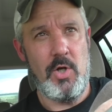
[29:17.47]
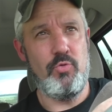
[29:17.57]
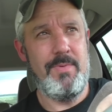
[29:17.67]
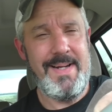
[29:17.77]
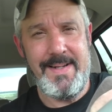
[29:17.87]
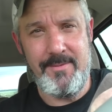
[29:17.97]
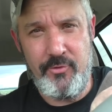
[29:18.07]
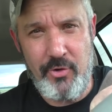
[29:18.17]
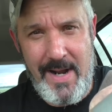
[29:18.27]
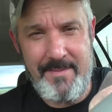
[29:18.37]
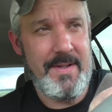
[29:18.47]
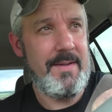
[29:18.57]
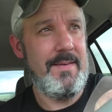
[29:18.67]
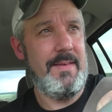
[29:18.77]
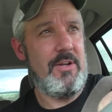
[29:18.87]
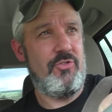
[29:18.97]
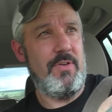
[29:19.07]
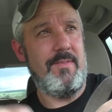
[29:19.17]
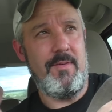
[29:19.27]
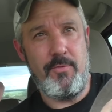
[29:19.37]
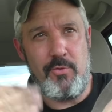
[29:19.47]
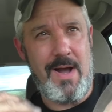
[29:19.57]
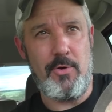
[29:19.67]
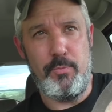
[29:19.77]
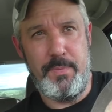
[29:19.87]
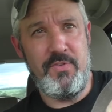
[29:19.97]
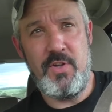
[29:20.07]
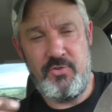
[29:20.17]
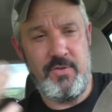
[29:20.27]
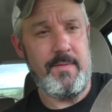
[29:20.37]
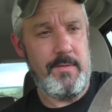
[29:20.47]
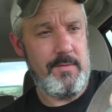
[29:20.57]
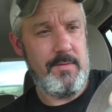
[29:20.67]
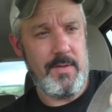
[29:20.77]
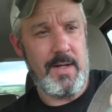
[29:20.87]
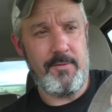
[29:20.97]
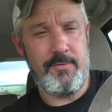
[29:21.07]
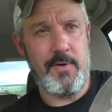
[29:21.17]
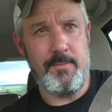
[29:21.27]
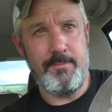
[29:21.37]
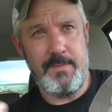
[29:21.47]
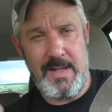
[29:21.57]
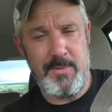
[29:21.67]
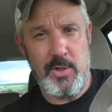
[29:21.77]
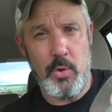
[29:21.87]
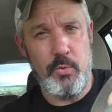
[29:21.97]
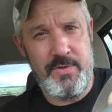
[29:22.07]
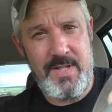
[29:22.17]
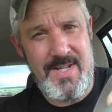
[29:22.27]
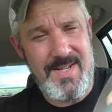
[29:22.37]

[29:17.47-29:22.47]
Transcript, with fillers: array of driving conditions and throttle positions, from WOT